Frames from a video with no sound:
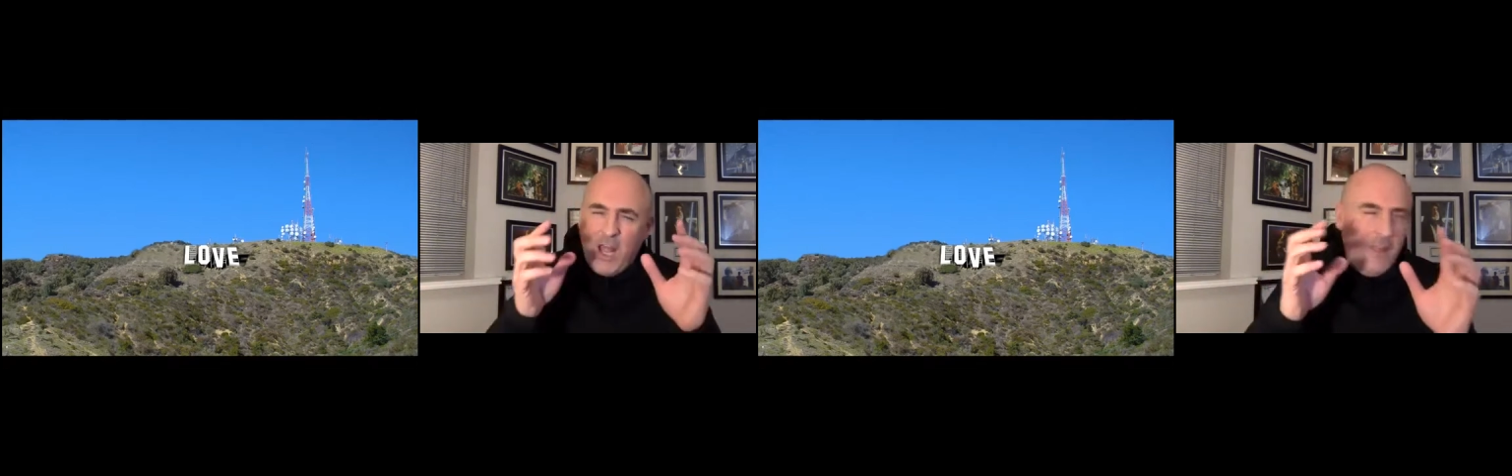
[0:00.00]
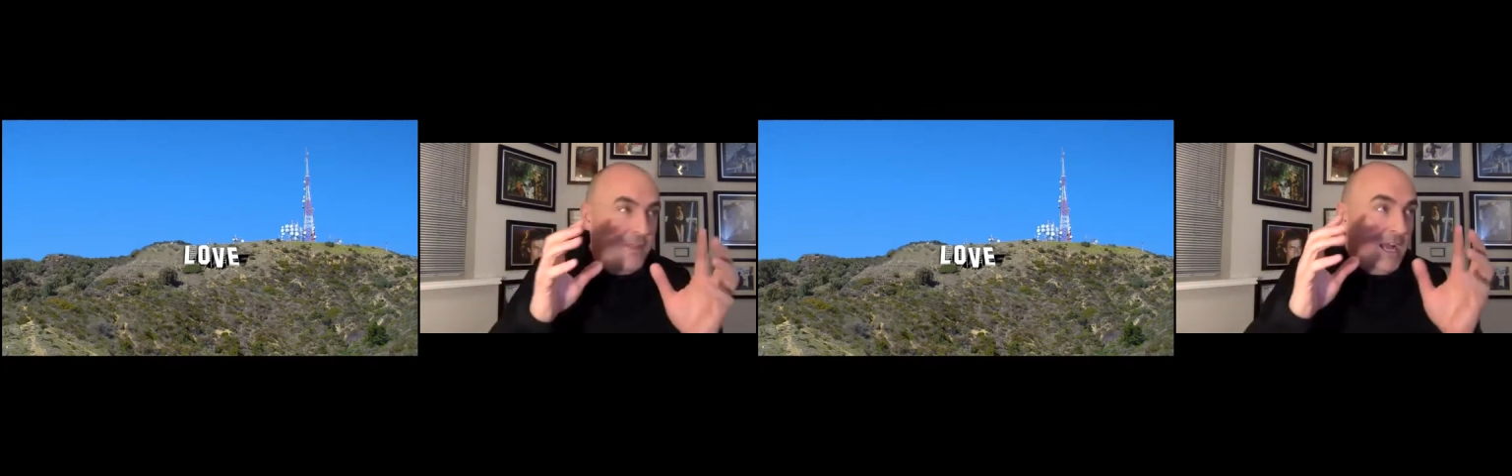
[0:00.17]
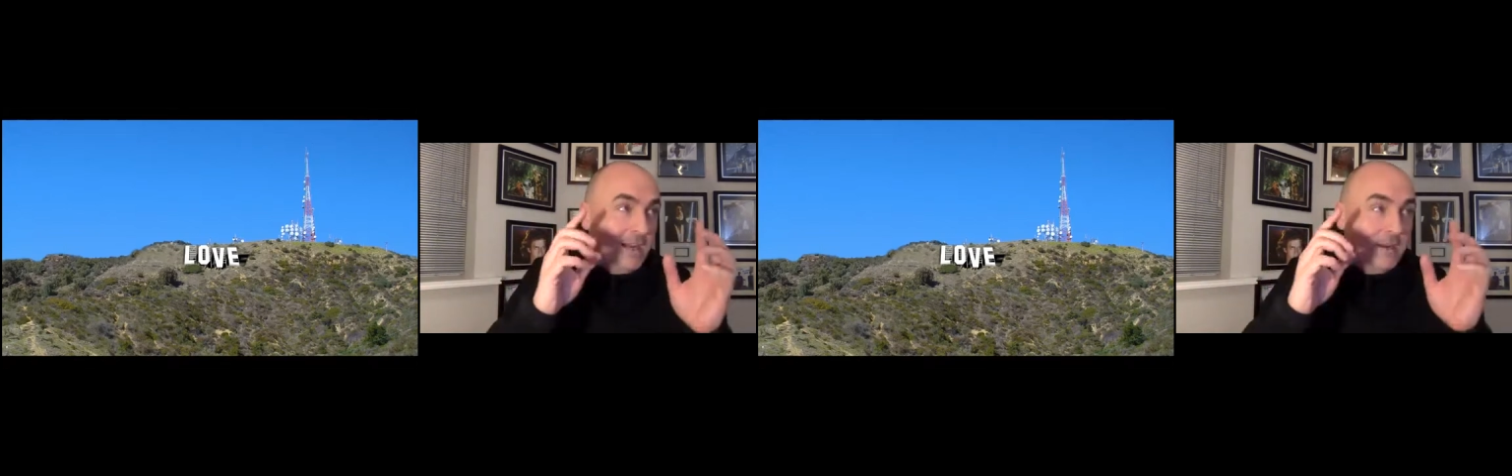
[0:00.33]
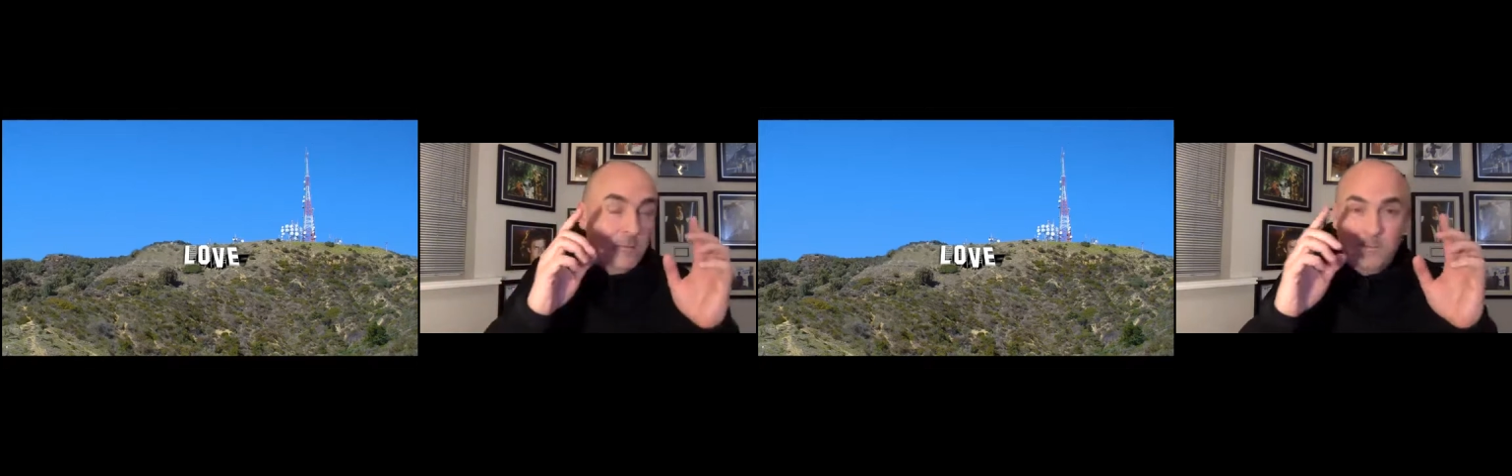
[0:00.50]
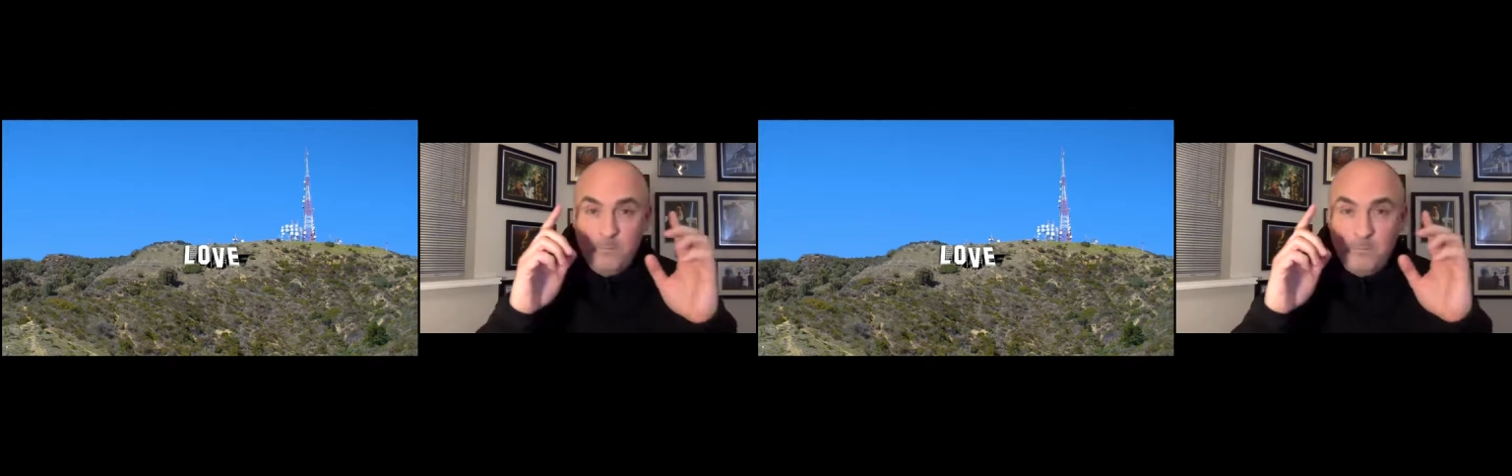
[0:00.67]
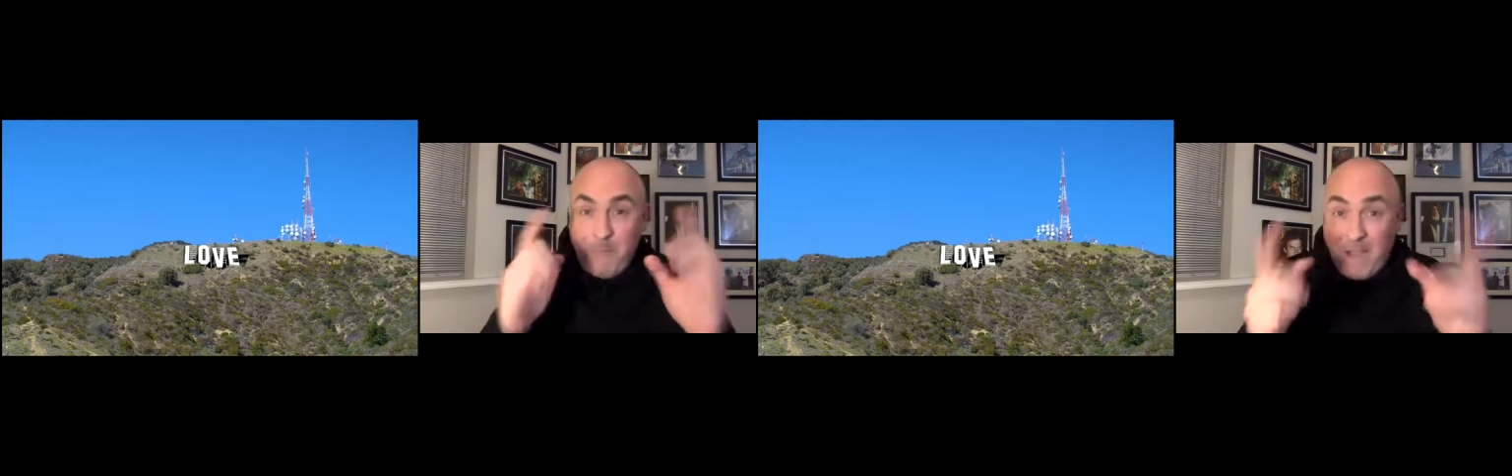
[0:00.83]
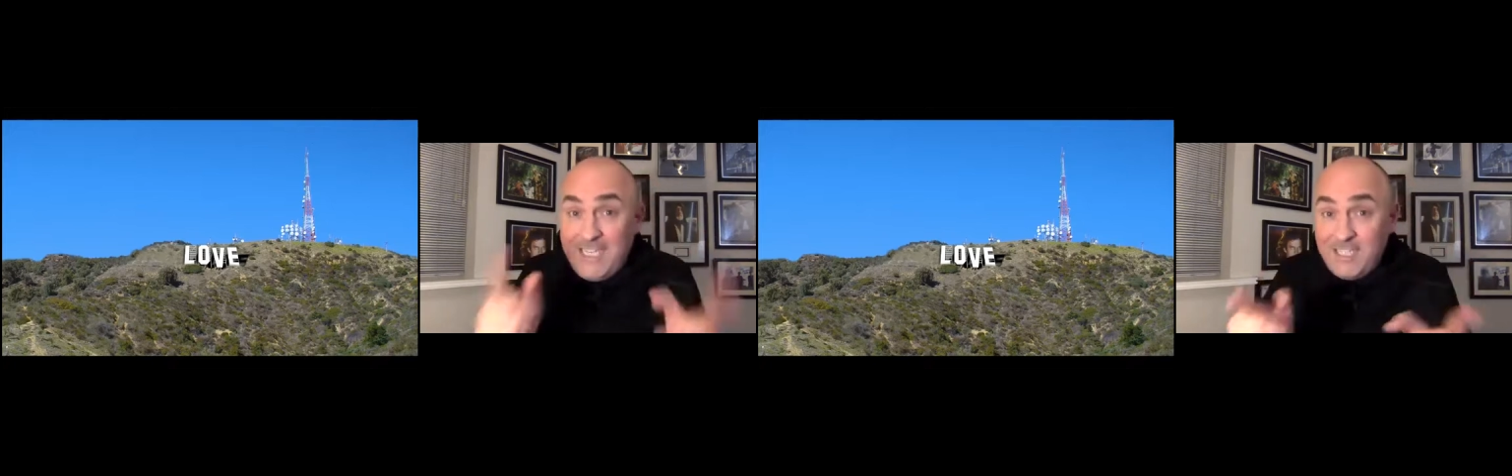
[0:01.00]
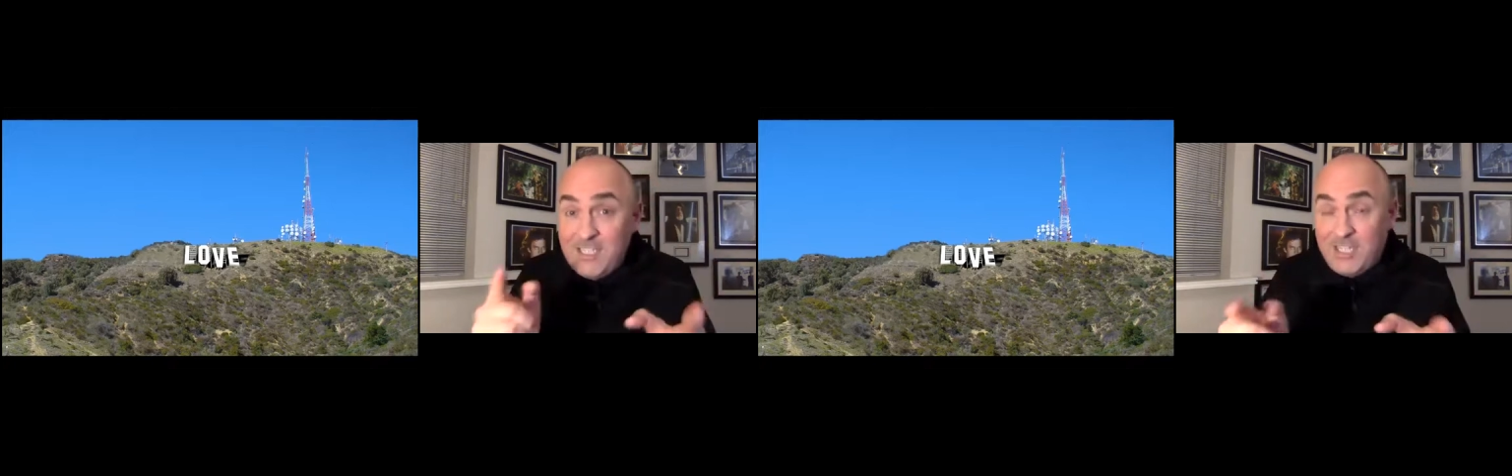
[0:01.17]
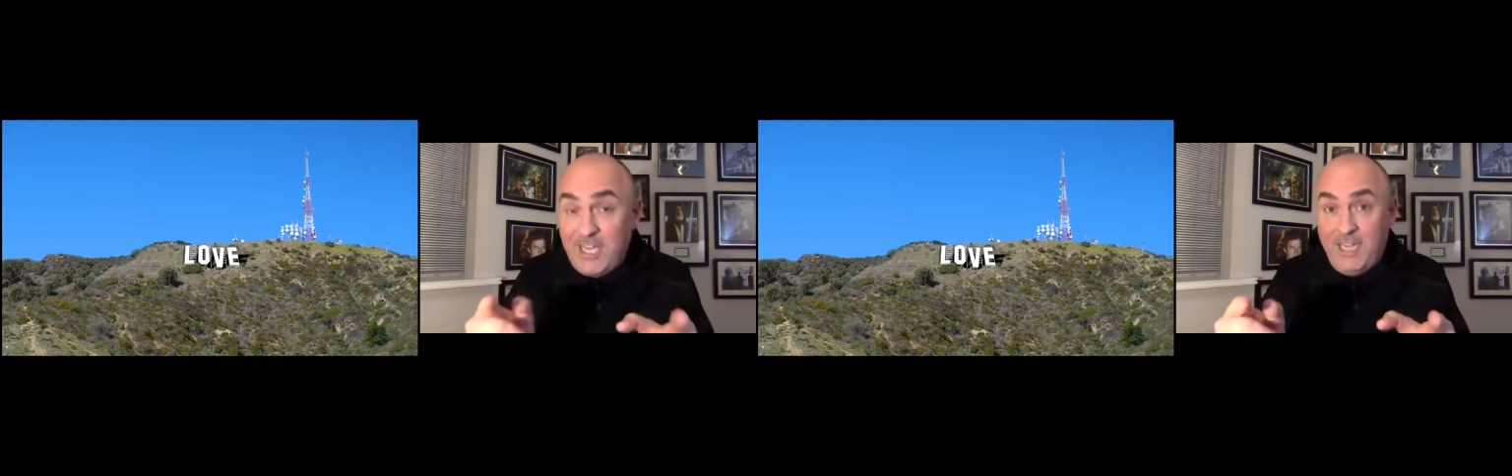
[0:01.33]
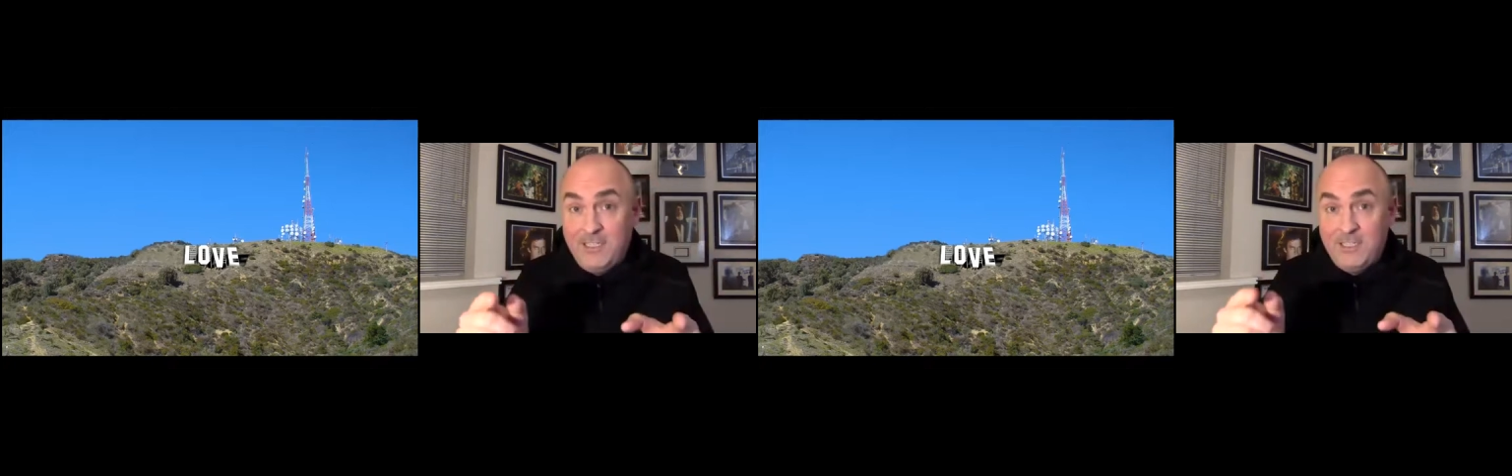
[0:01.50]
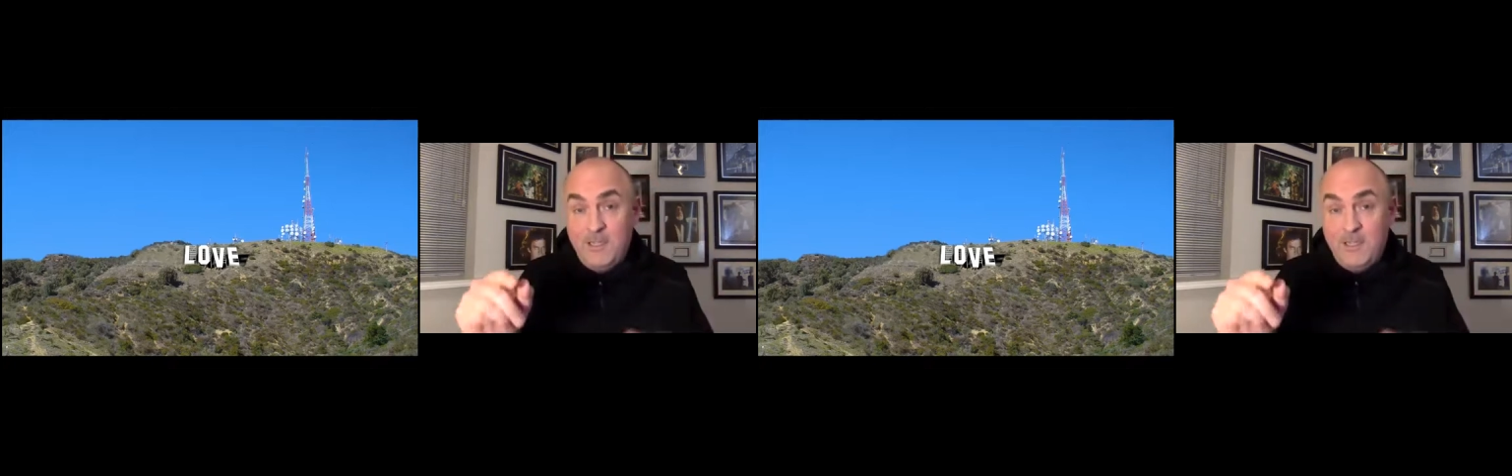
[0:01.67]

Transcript: that mindset